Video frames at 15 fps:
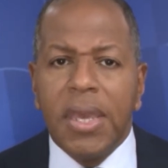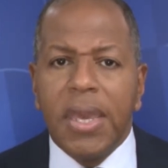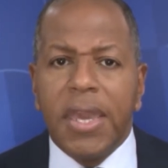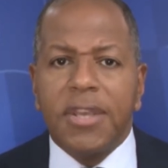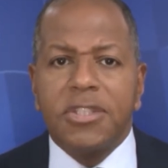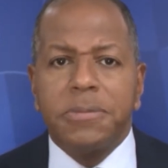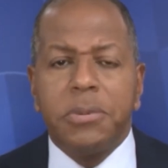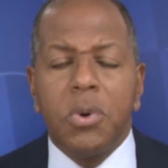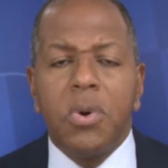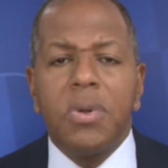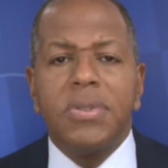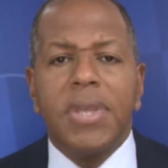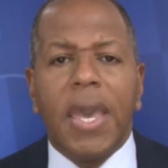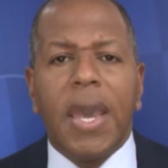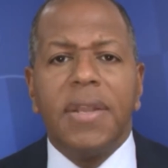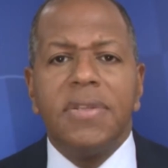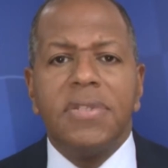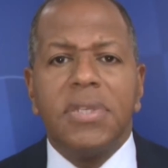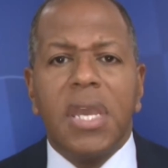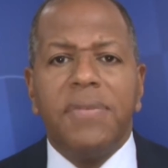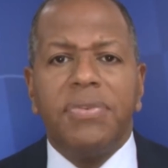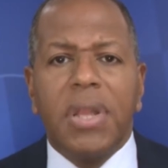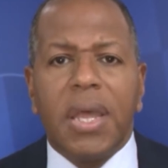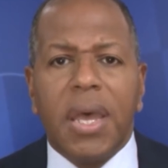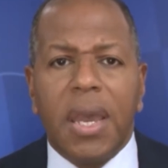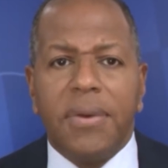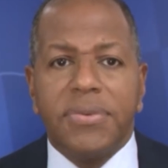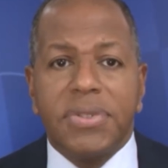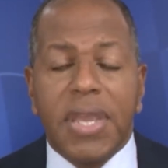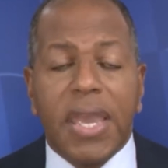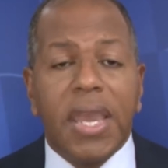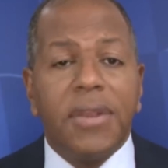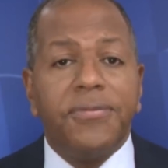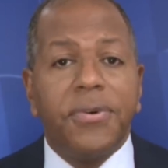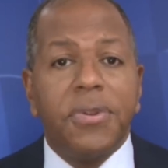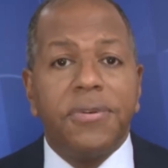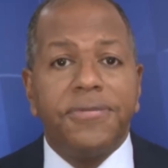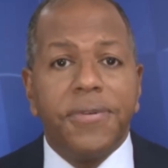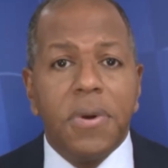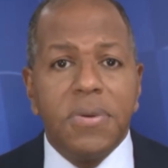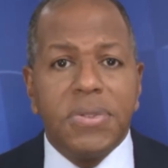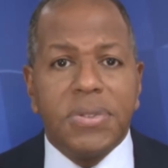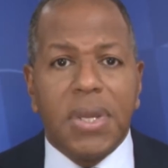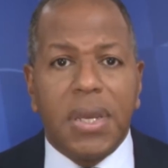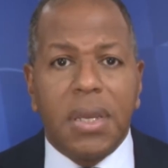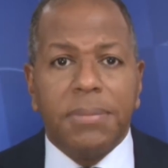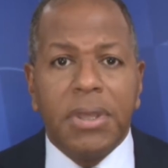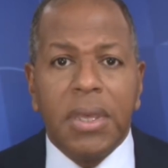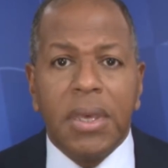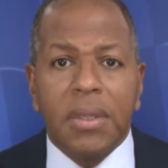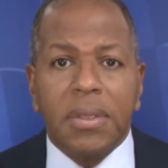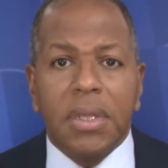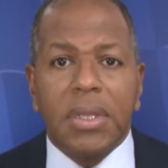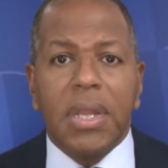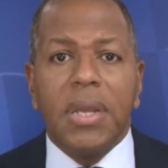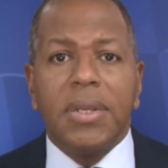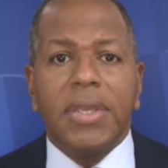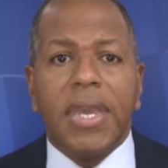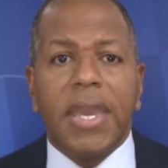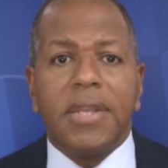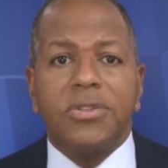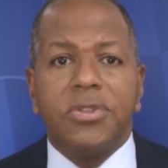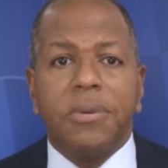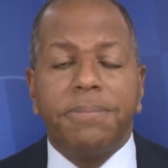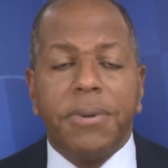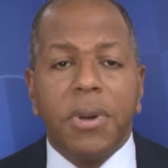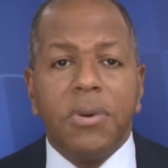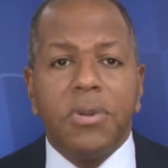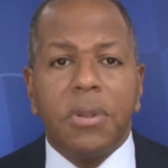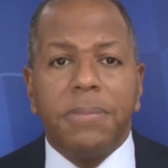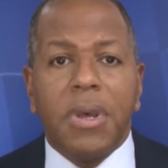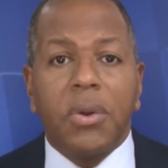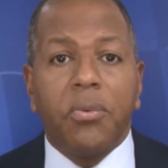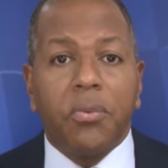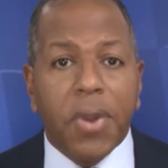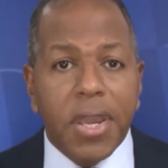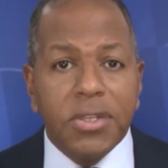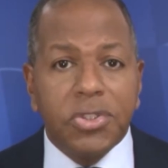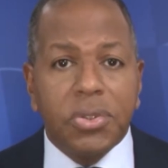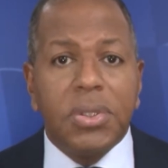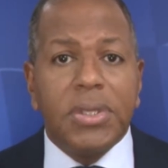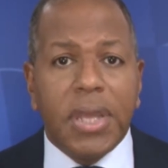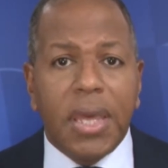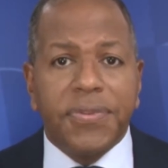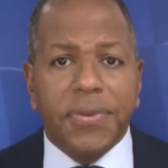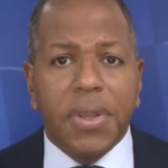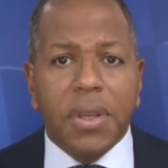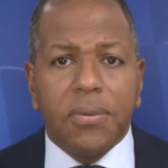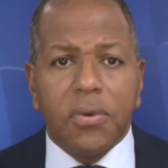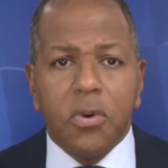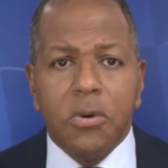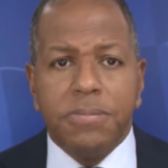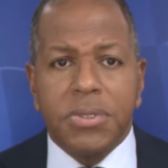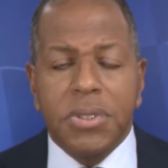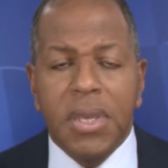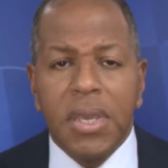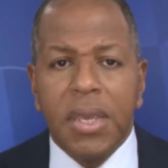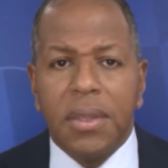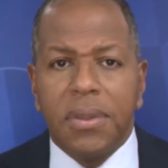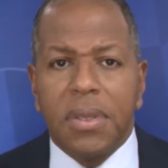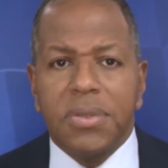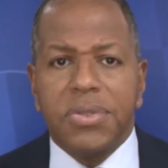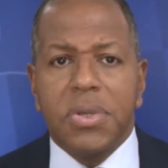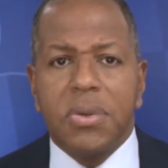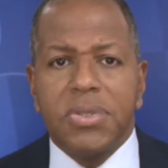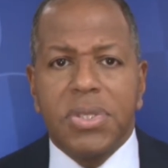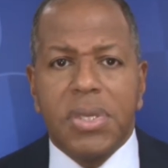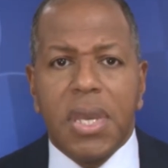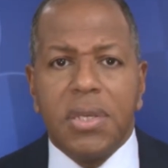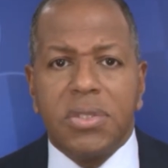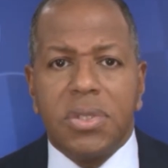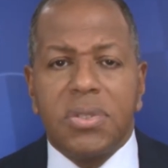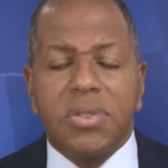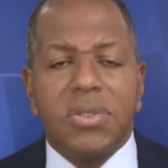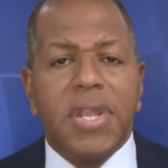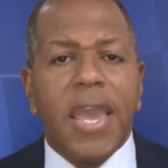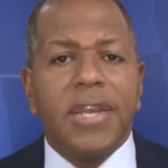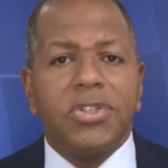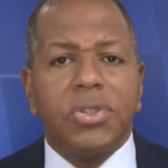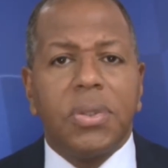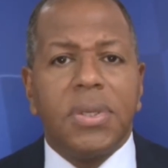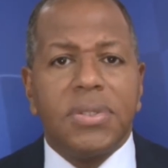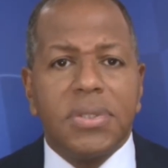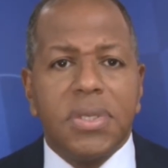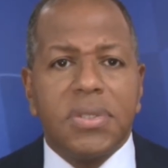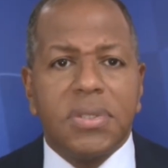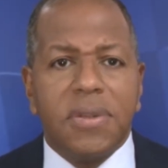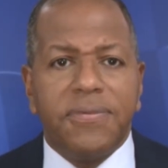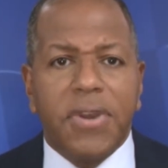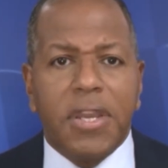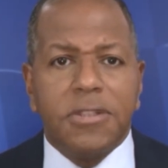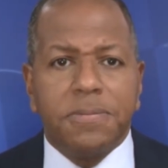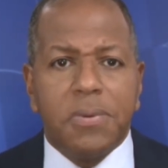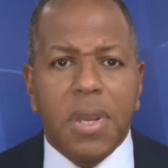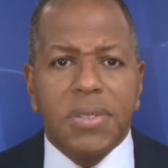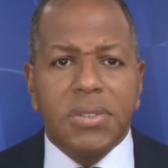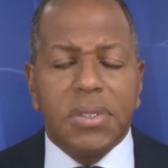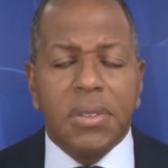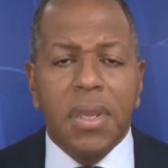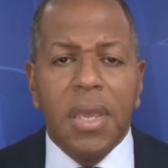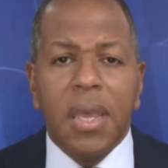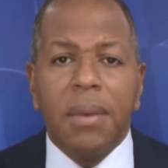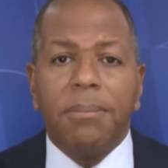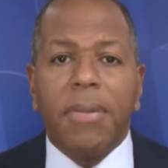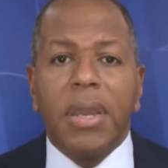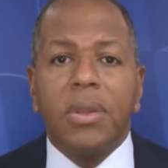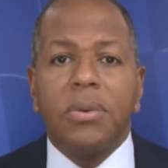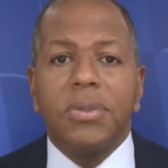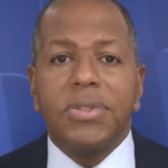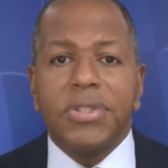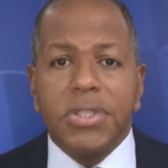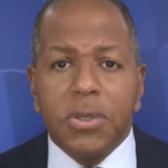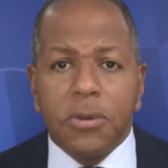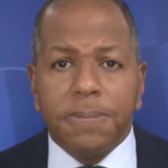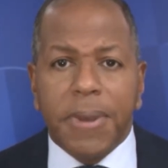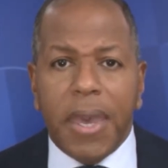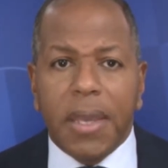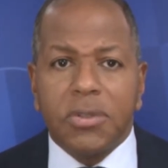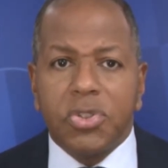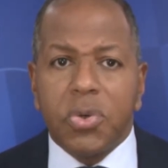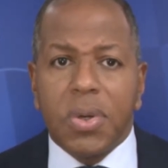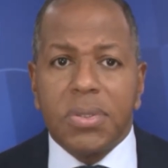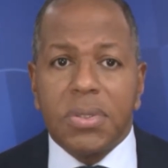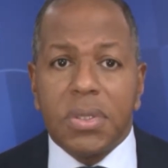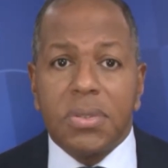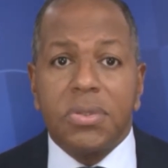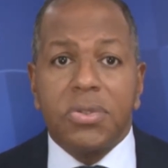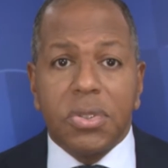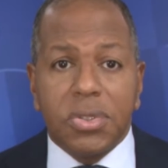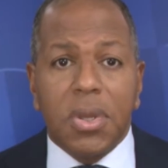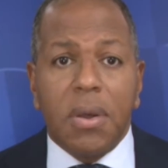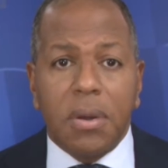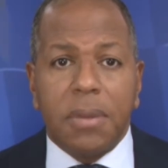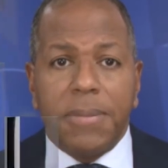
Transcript: explores how to save lives, and for the first time, the lung cancer burden among racial and ethnic groups. The association's National Assistant Vice President, Michael Seilback, joins us to talk